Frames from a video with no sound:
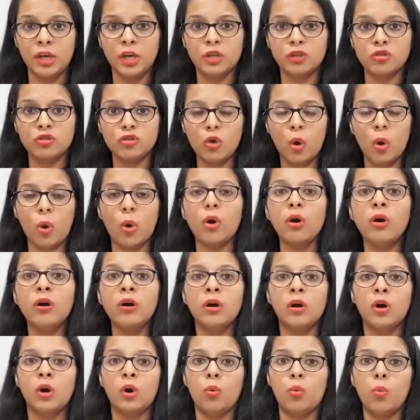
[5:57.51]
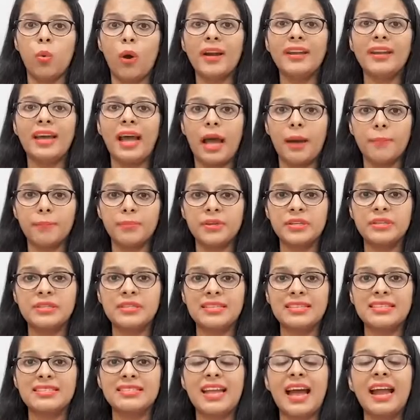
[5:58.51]
So what happens
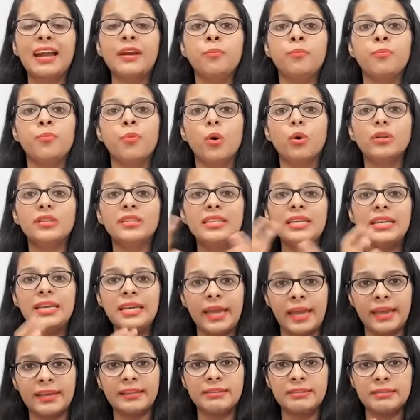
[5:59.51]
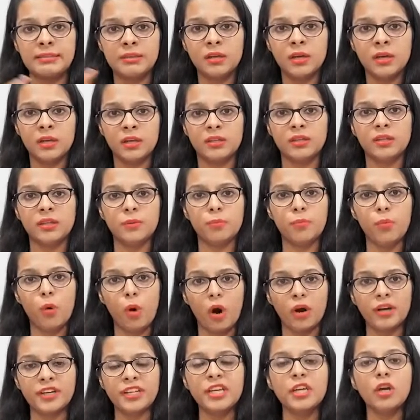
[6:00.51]
is that both the heads, the
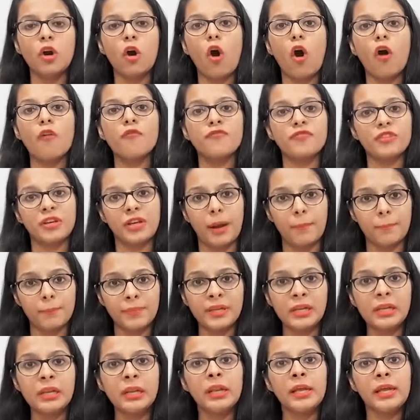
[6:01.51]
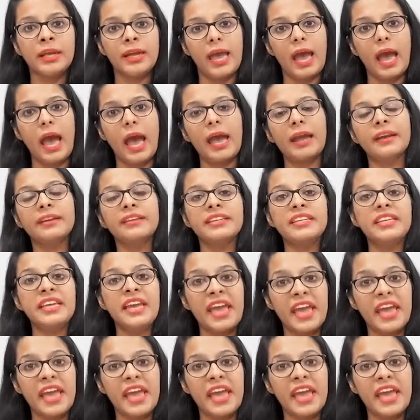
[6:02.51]
body of Kapil and the